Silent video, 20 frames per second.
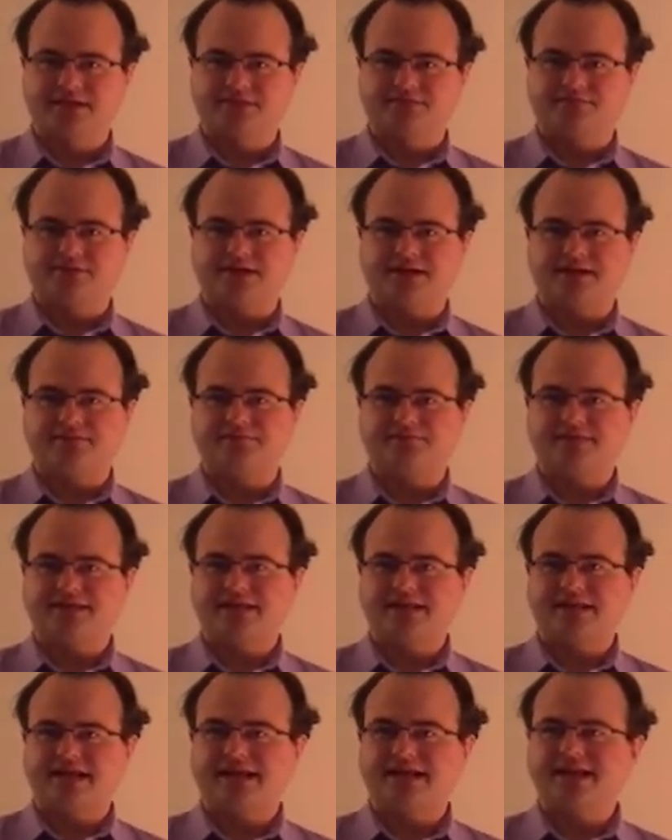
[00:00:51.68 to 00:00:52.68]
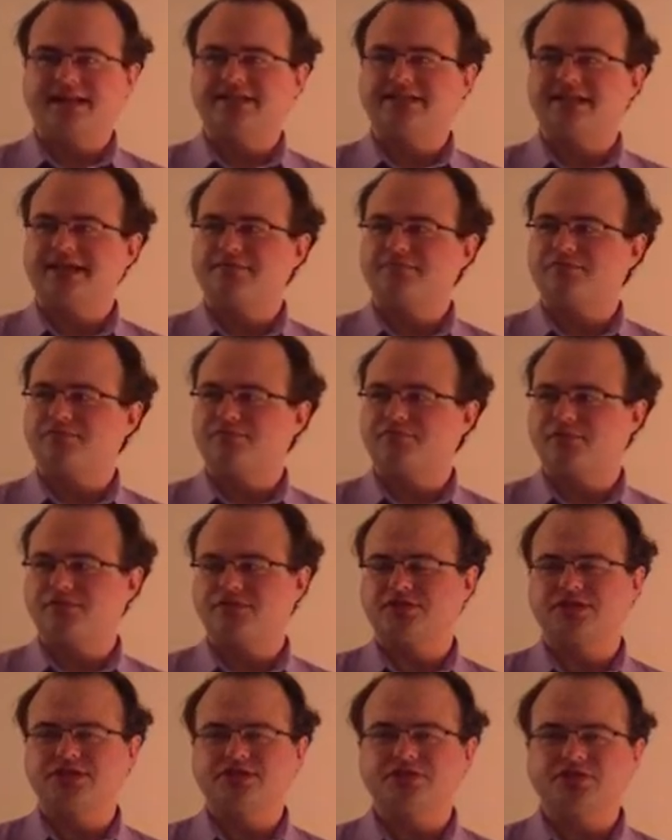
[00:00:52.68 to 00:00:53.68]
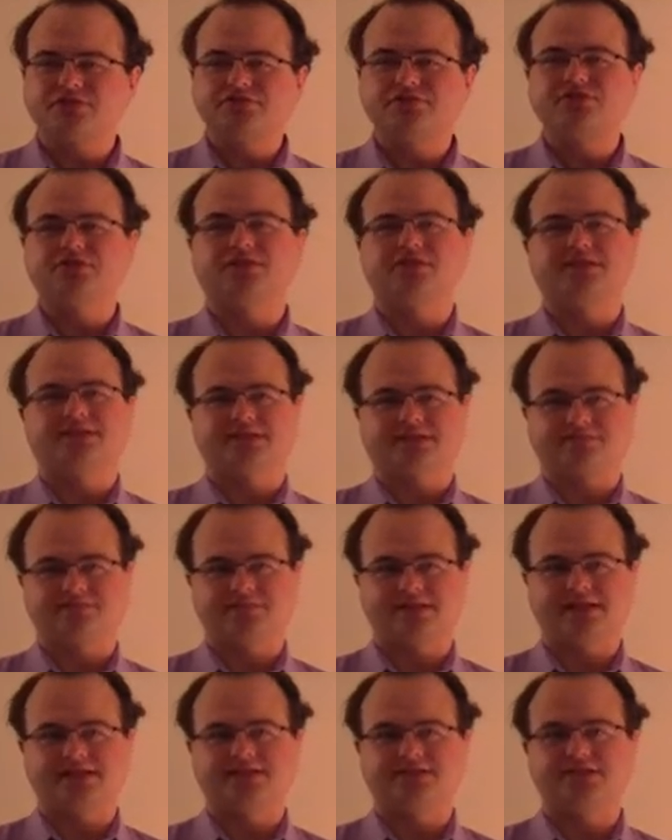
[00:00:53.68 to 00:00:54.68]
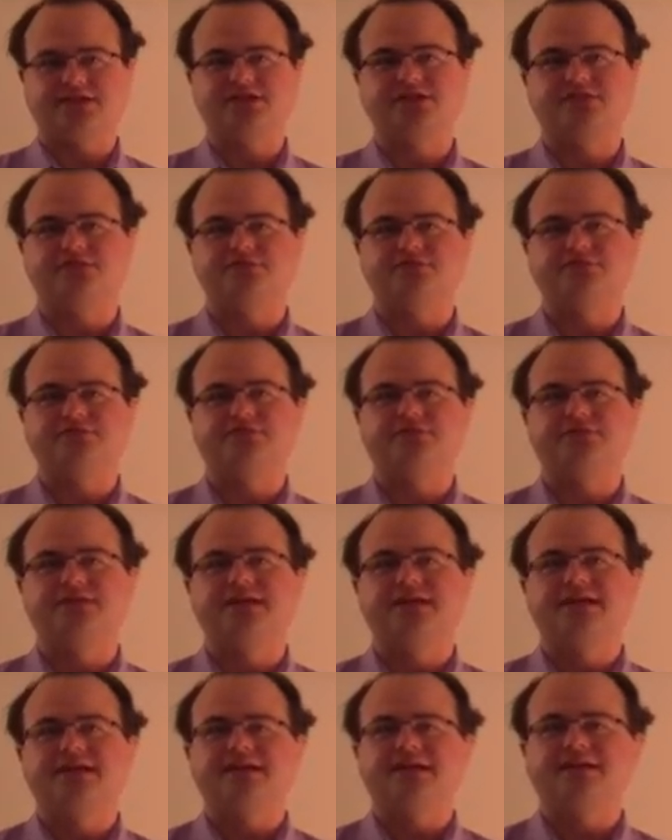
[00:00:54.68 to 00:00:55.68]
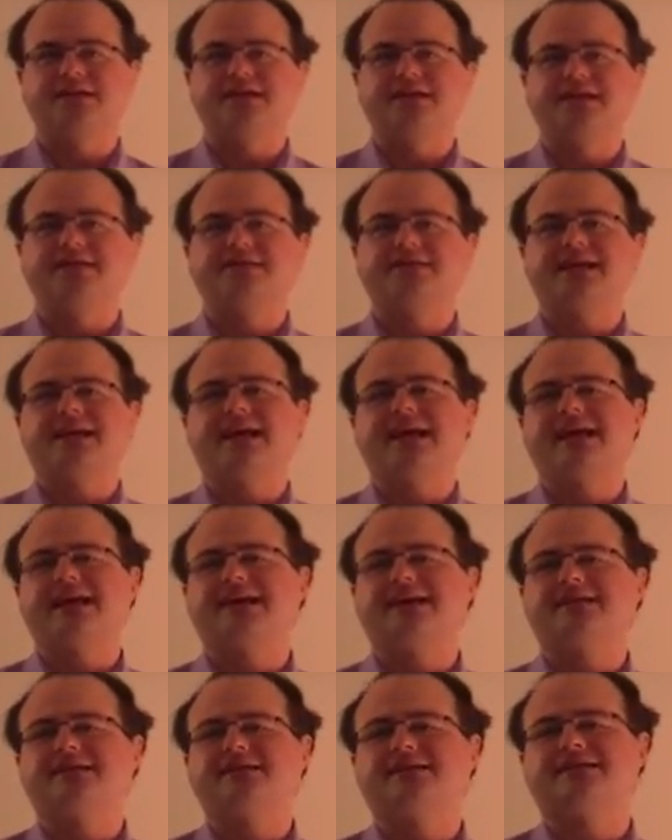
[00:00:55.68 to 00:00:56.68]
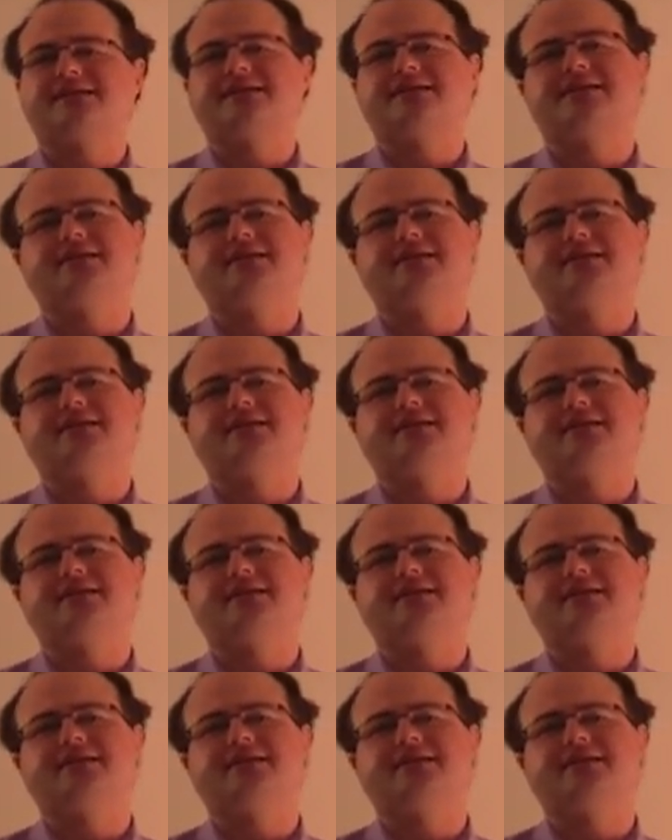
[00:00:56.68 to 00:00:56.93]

But anytime the word socialism is used, you need to ask,